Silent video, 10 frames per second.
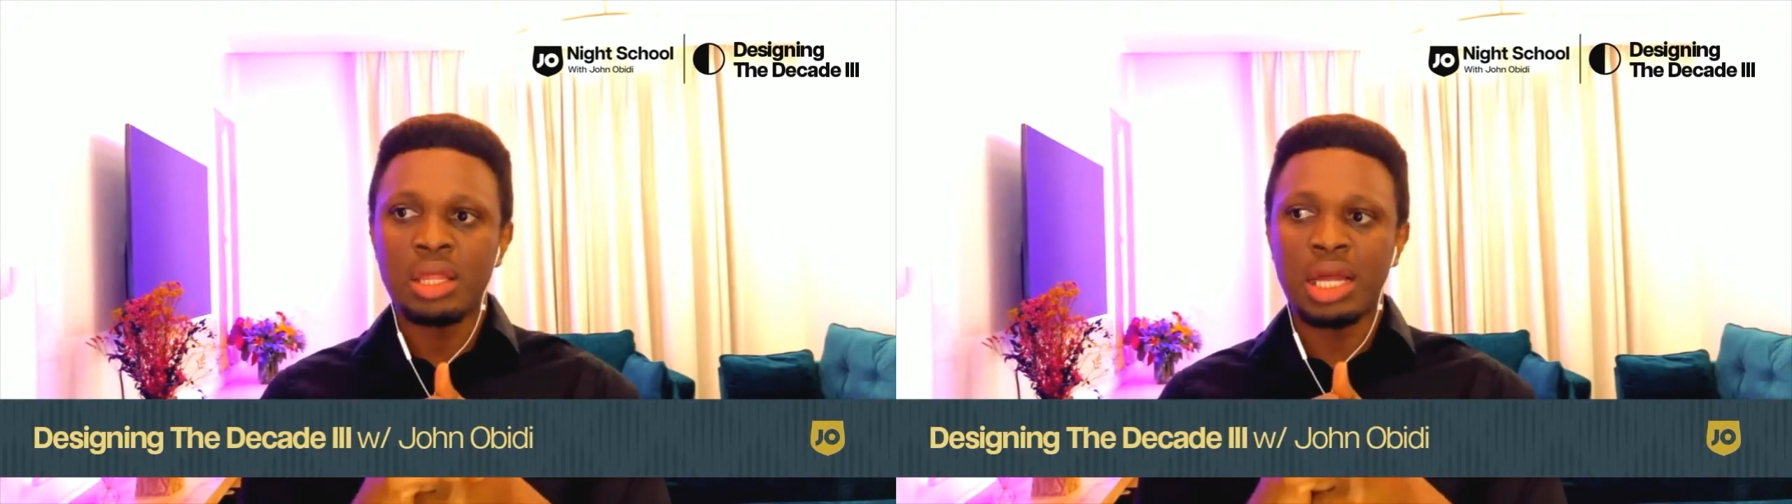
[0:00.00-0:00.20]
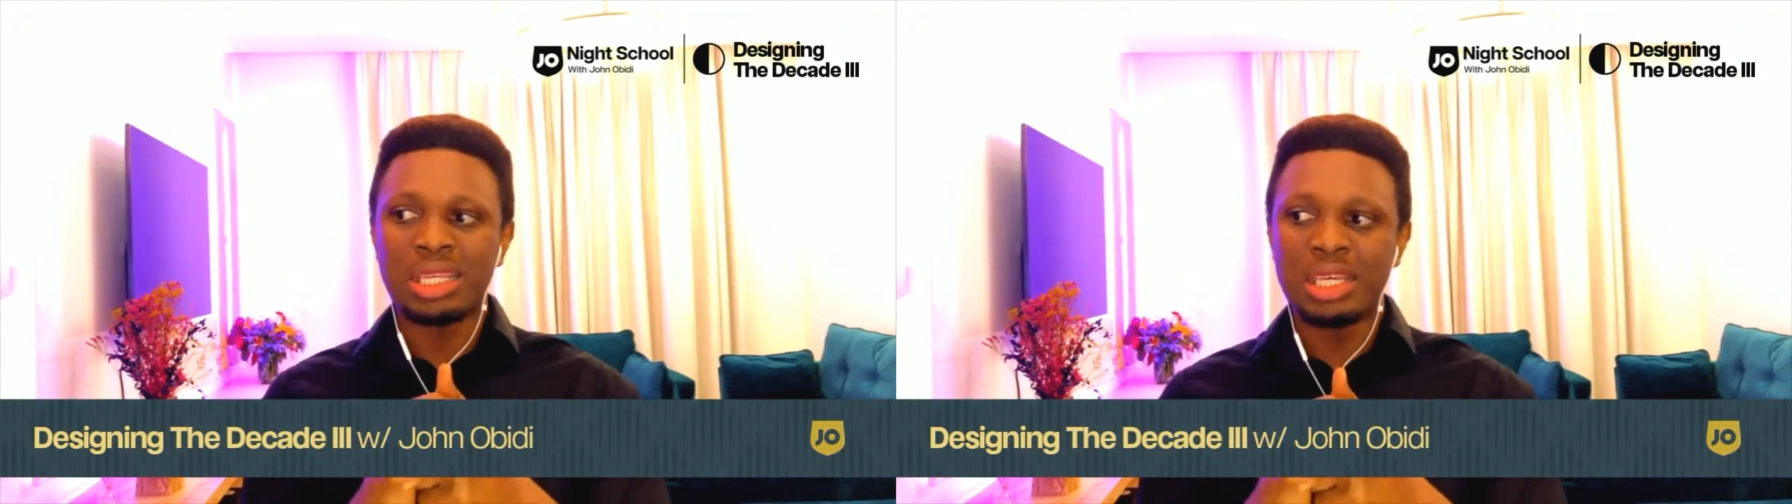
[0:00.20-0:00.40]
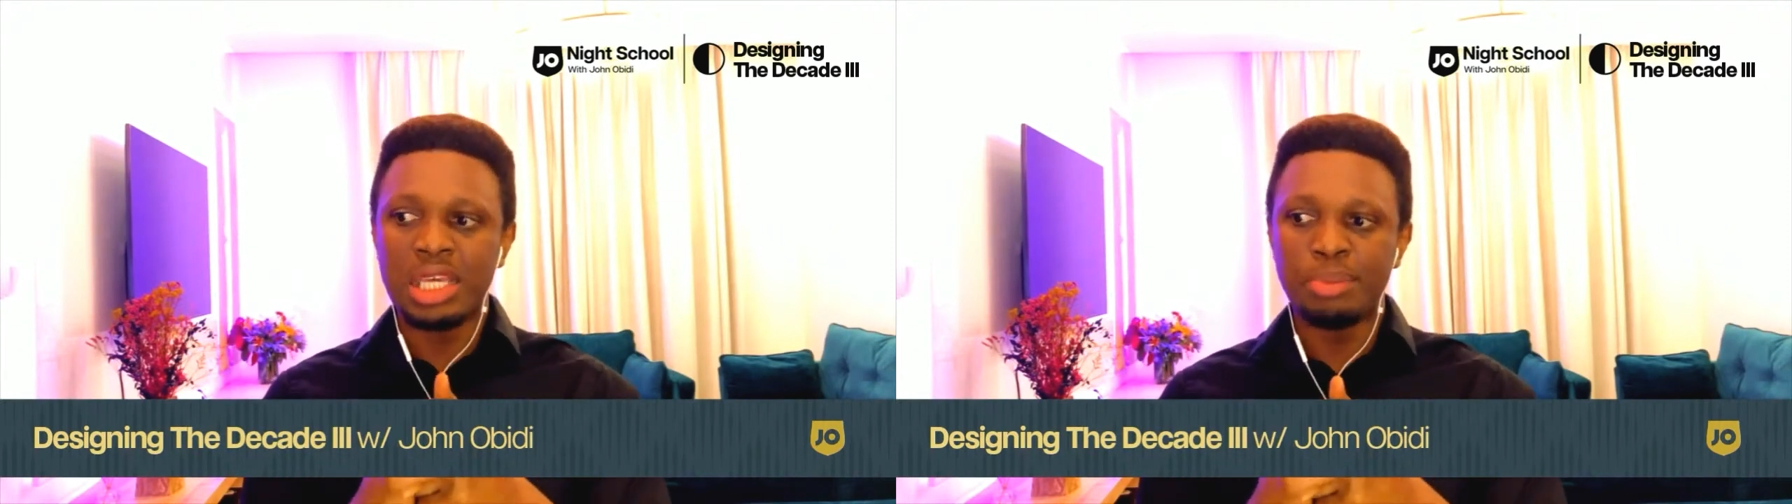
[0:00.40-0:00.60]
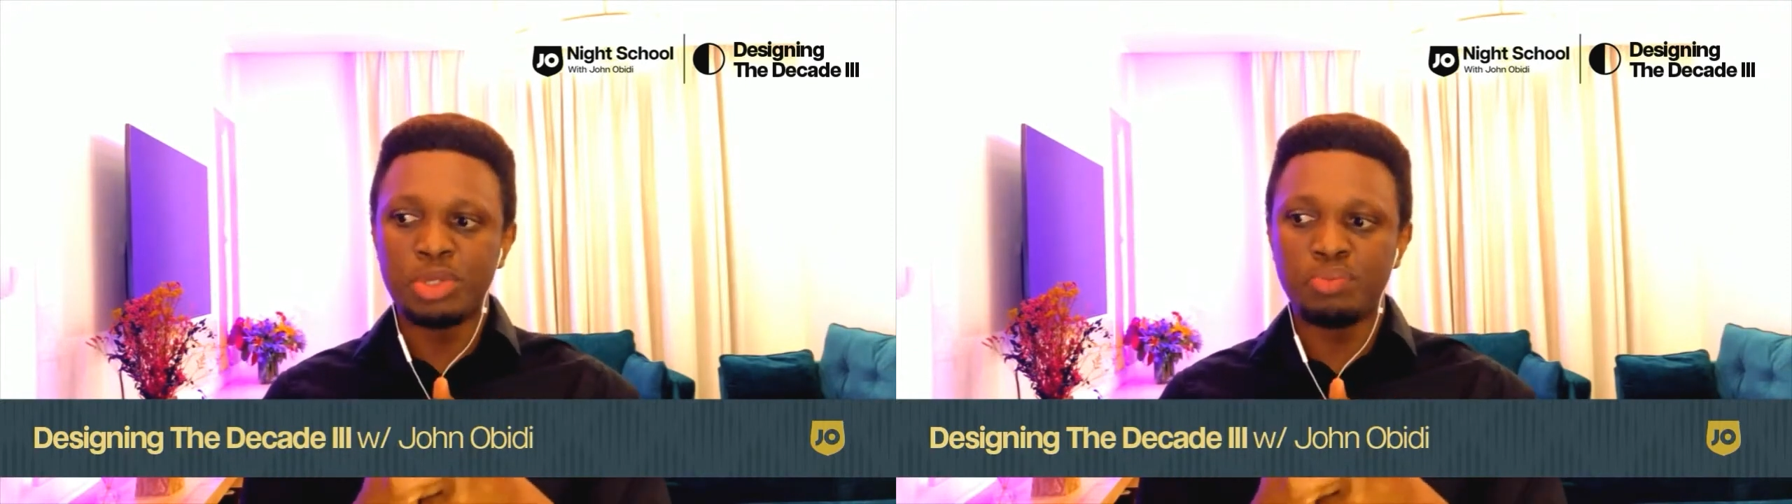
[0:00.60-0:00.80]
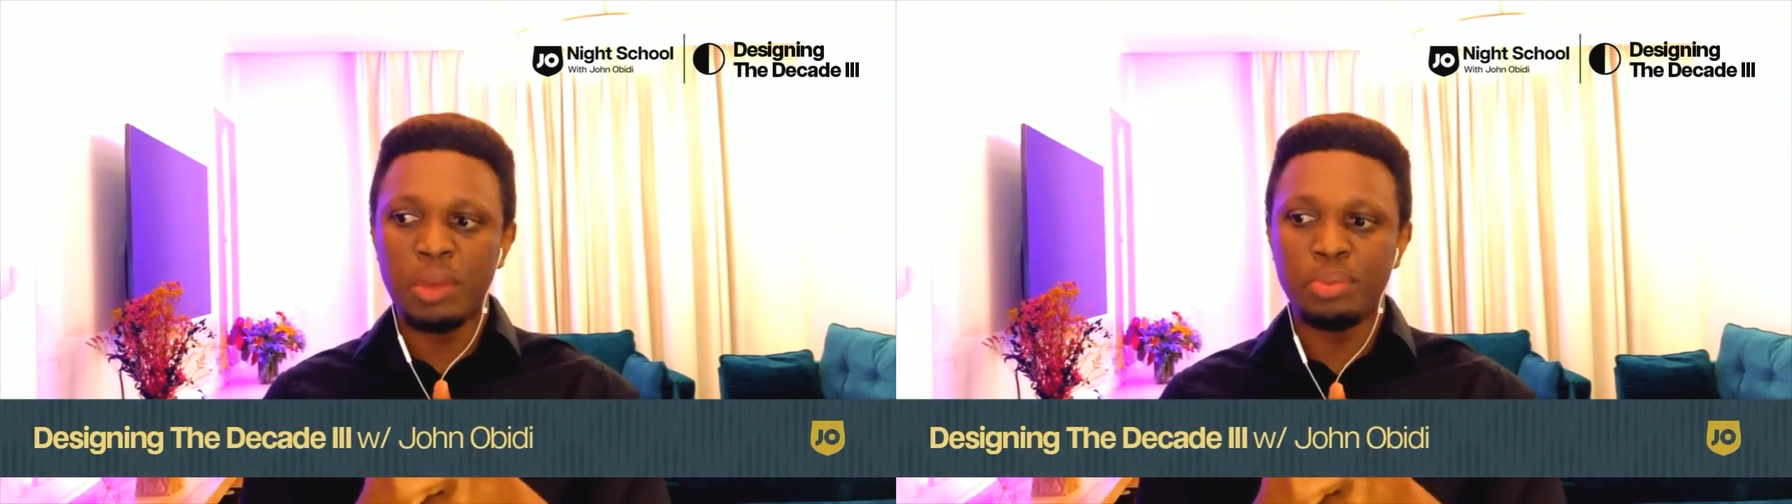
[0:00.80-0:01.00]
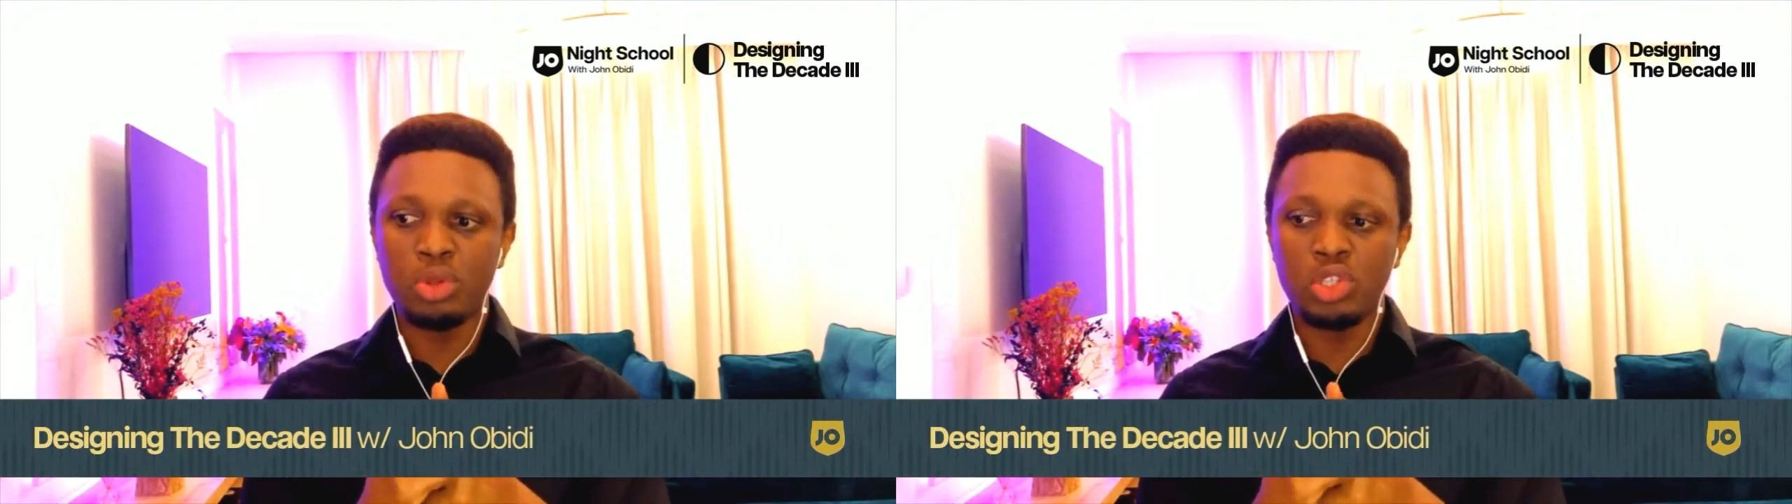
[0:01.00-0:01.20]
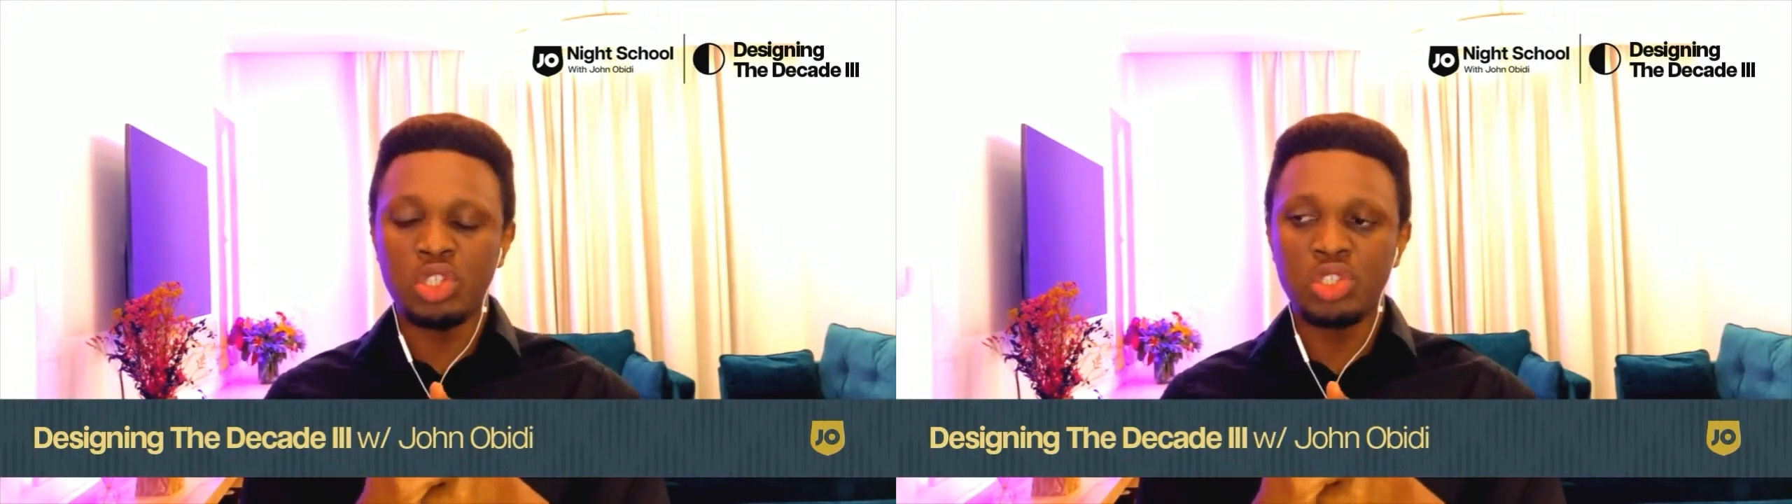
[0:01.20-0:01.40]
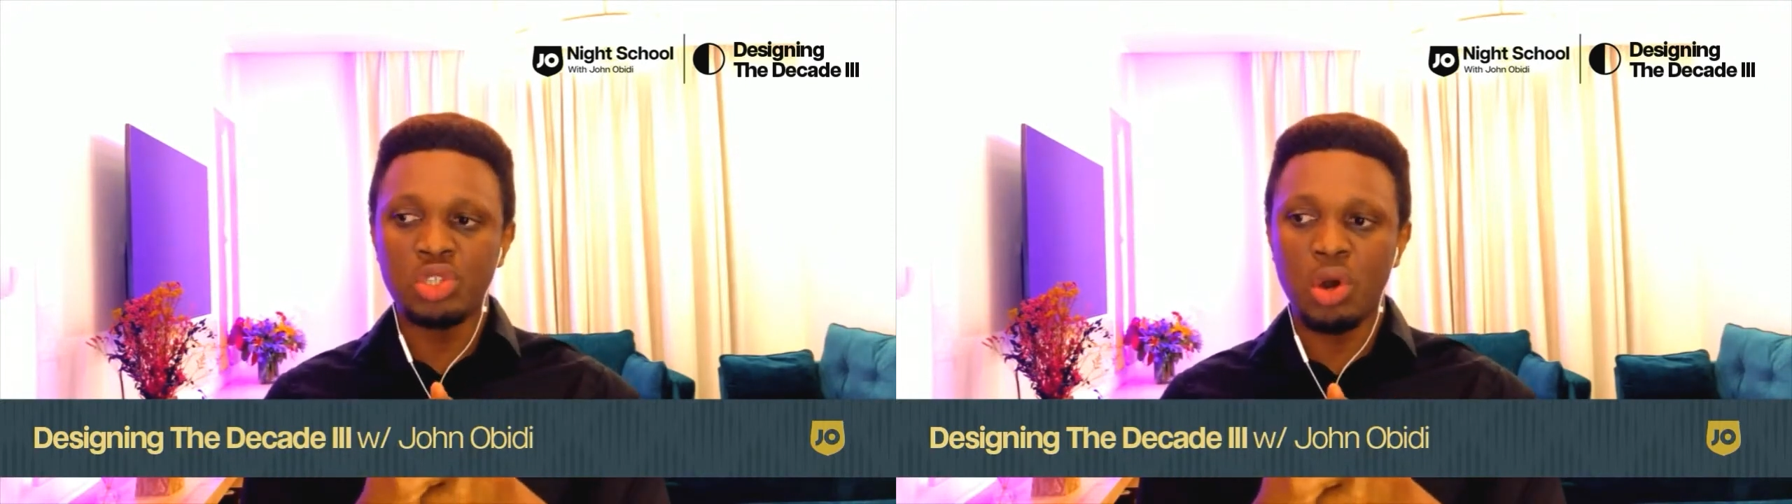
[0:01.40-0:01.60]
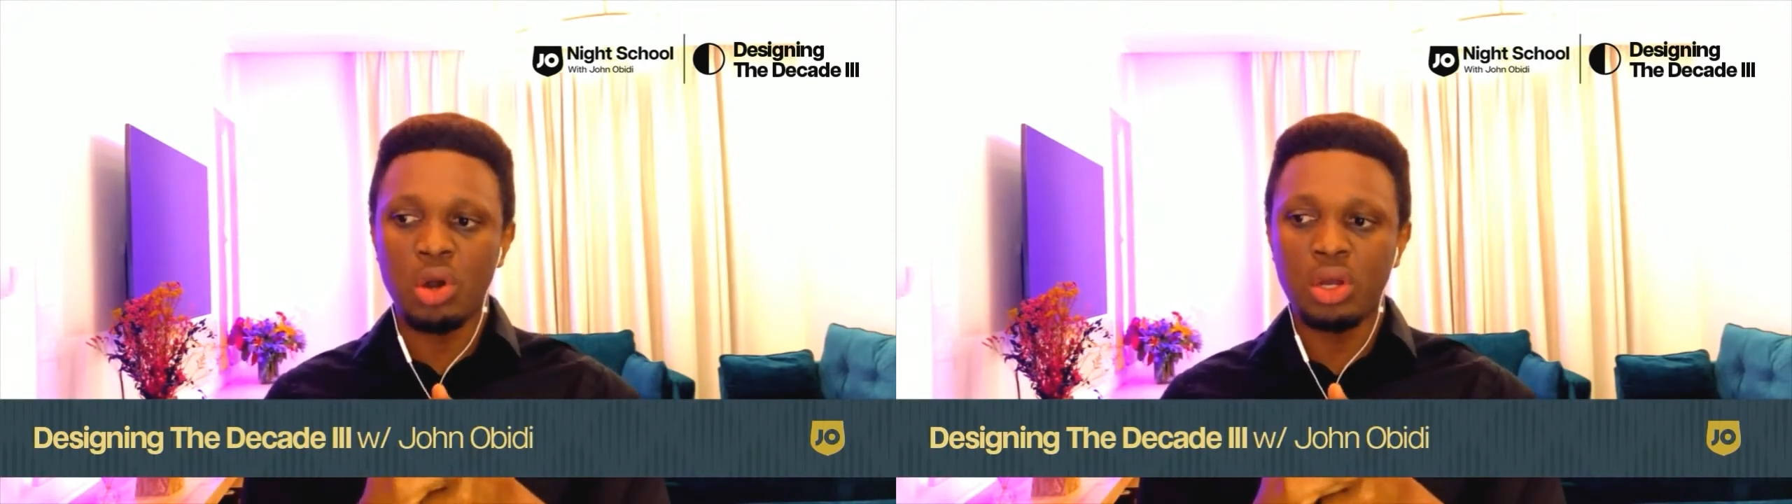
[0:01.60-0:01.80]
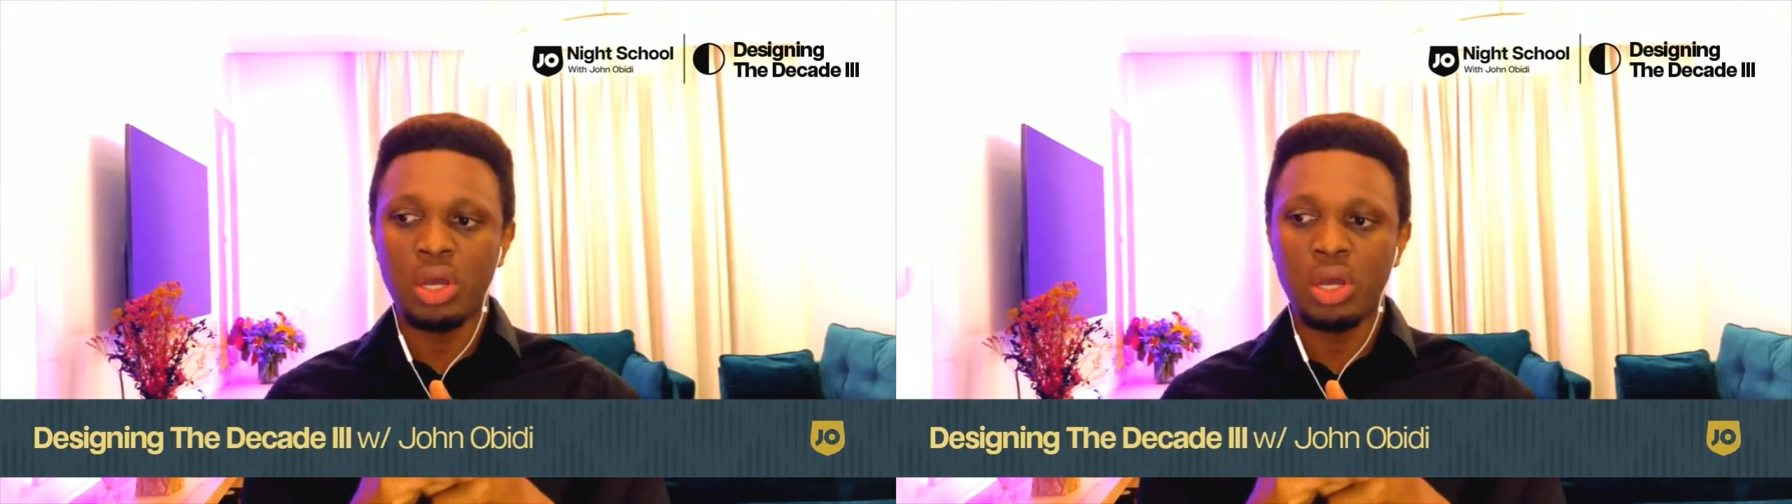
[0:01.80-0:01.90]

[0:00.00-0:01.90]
that keeps people stuck